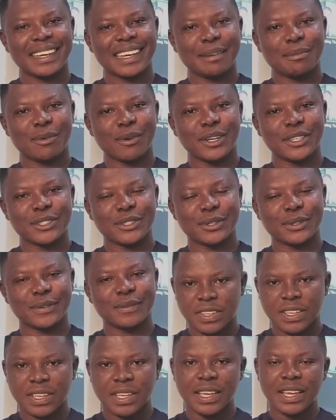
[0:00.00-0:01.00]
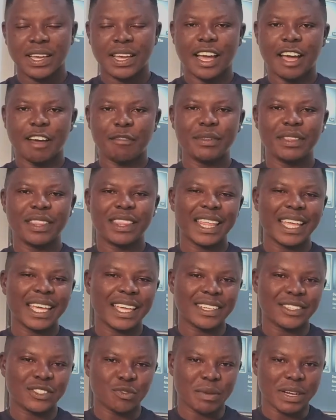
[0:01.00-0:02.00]
I'm Kwajo. I've been
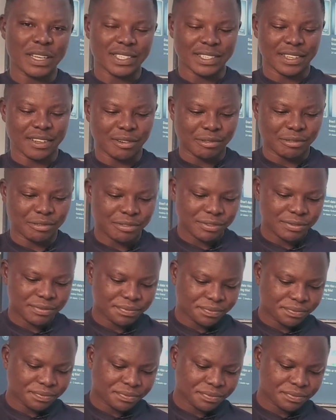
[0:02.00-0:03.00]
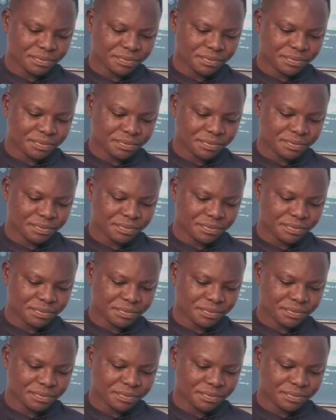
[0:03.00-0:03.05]
thinking to myself,